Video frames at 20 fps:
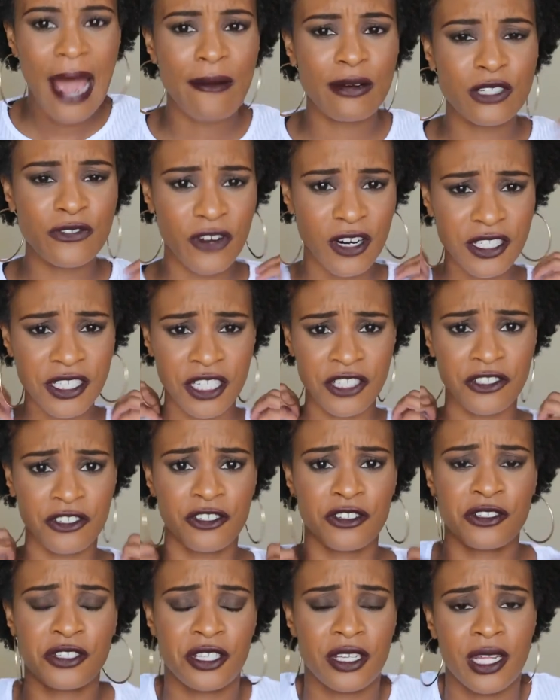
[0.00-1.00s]
I was first
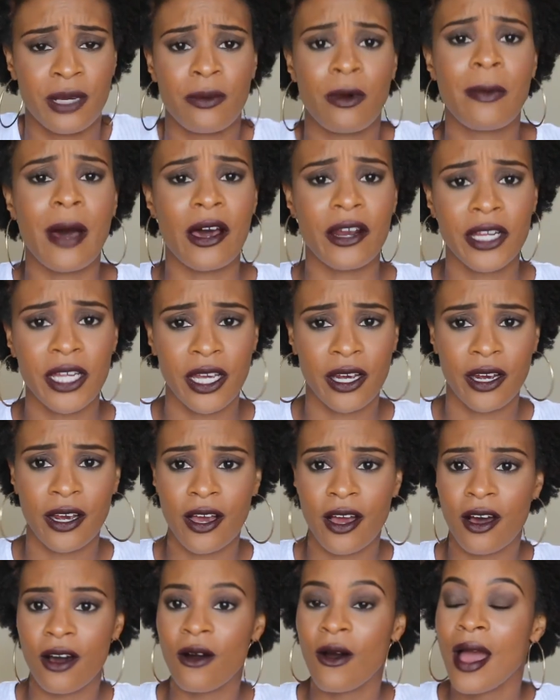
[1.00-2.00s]
introduced to them about a year
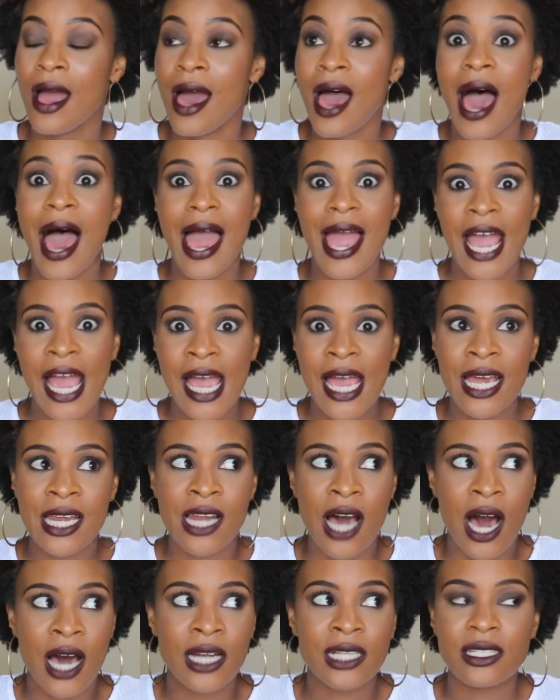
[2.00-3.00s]
ago,
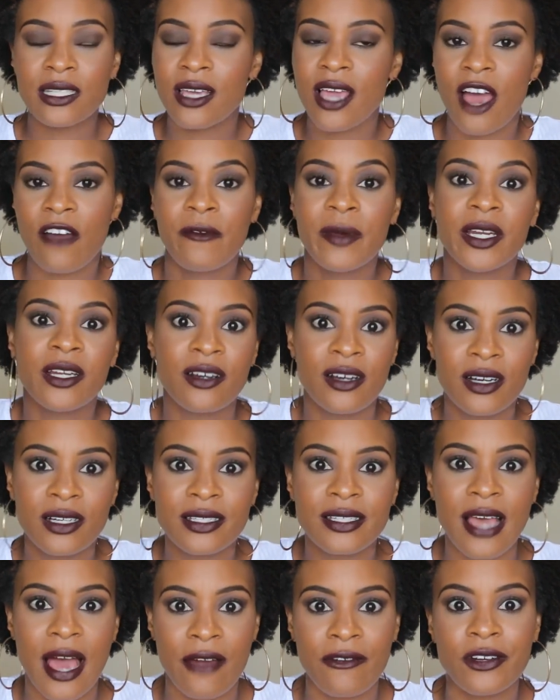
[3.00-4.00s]
and honestly, I've been
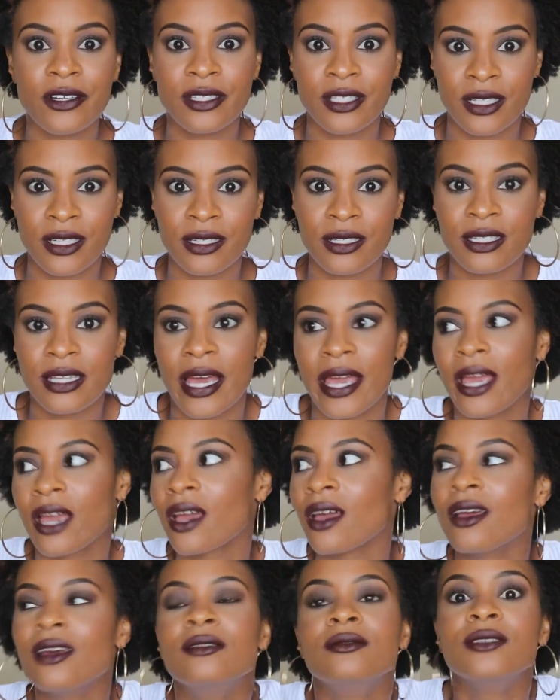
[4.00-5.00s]
hooked ever since.
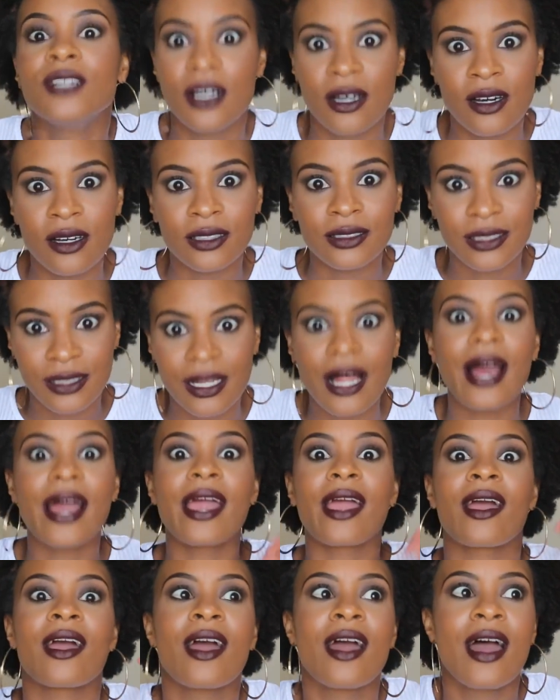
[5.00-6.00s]
Like, hooked.
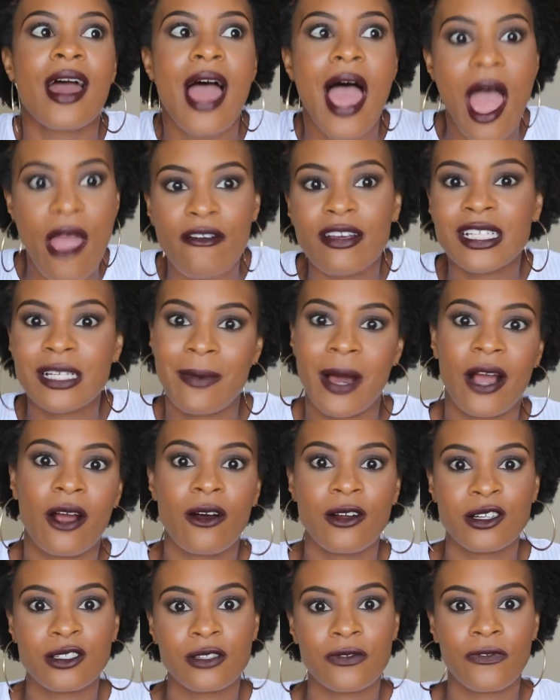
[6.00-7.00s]
Like, every time I
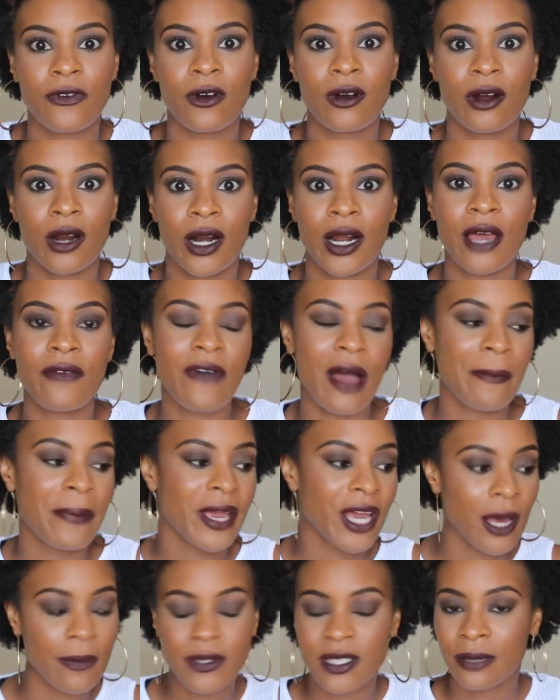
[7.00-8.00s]
go into Sephora, if I
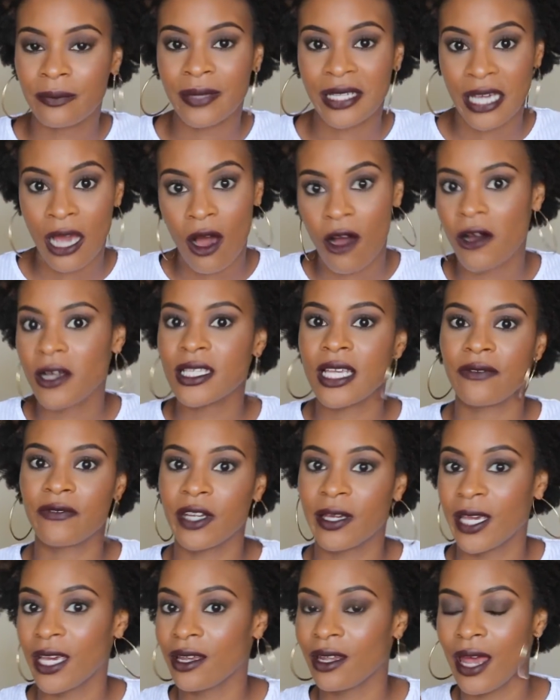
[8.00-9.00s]
pick up something, I always have
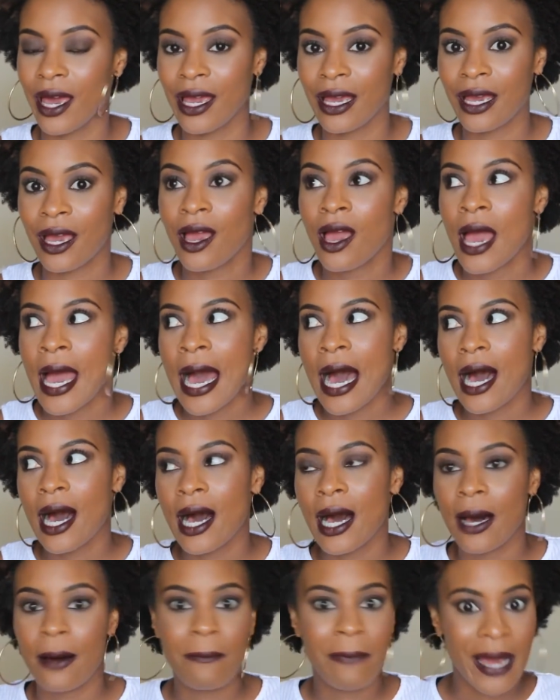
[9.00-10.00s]
to get, like,
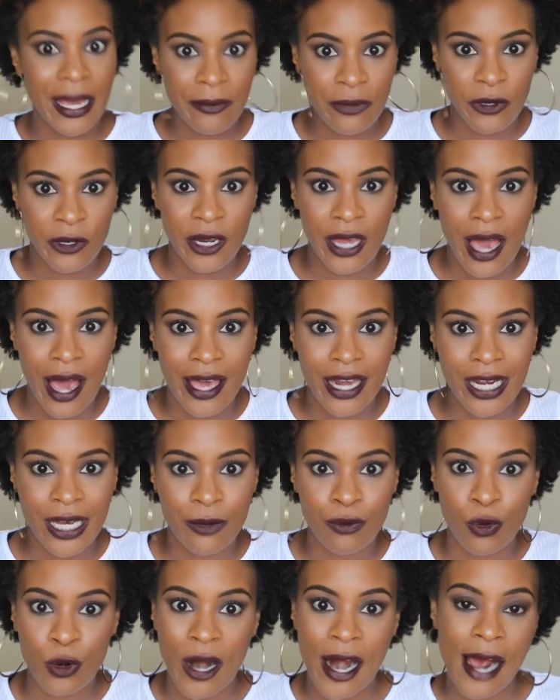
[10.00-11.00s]
Uh, Bite Beauty
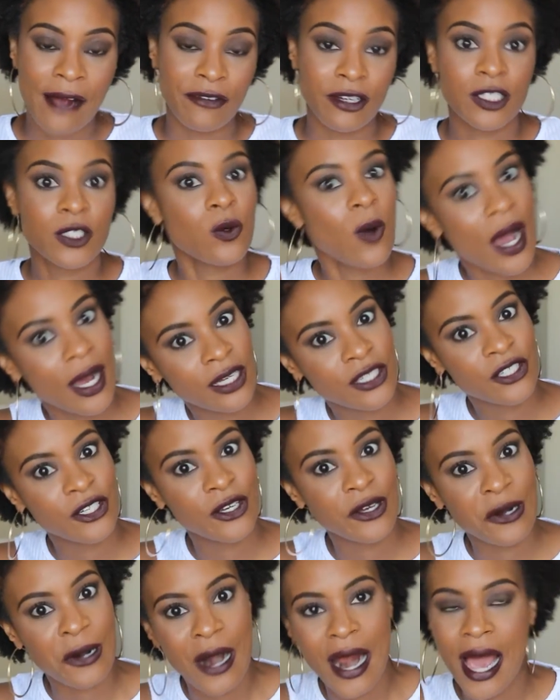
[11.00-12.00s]
item, where I have to swatch
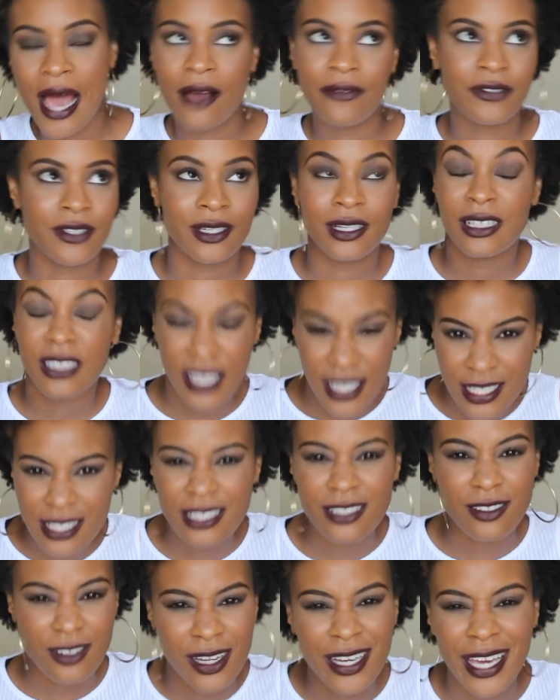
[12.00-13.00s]
it or I have to at least
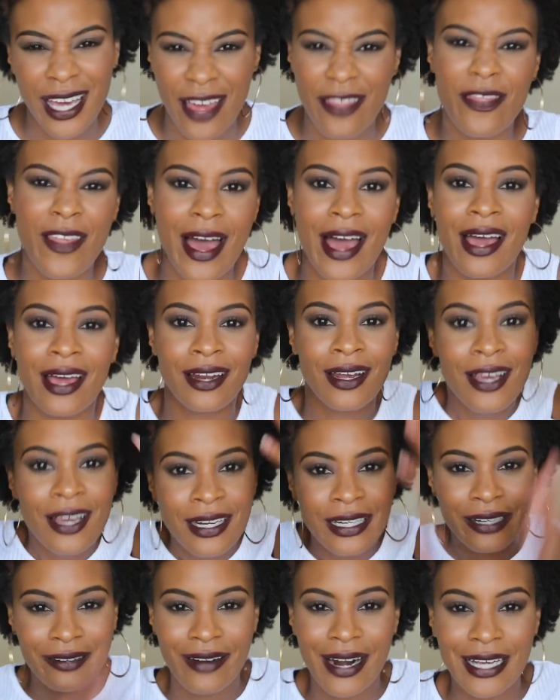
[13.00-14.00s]
look in that
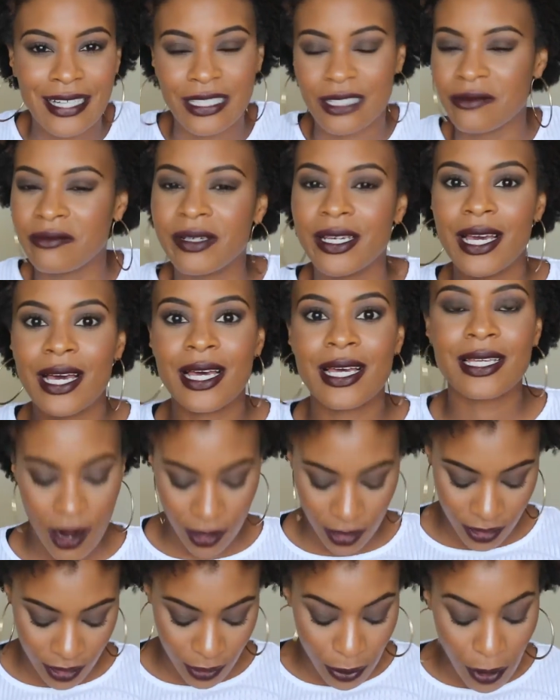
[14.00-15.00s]
direction because
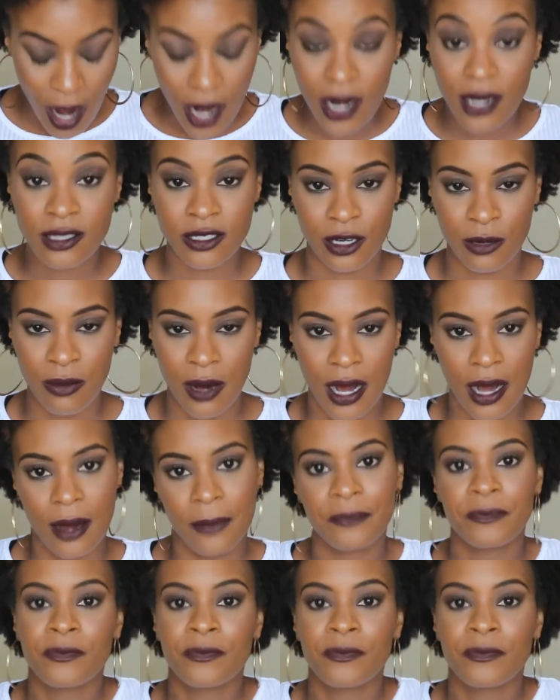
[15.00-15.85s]
their products are bomb.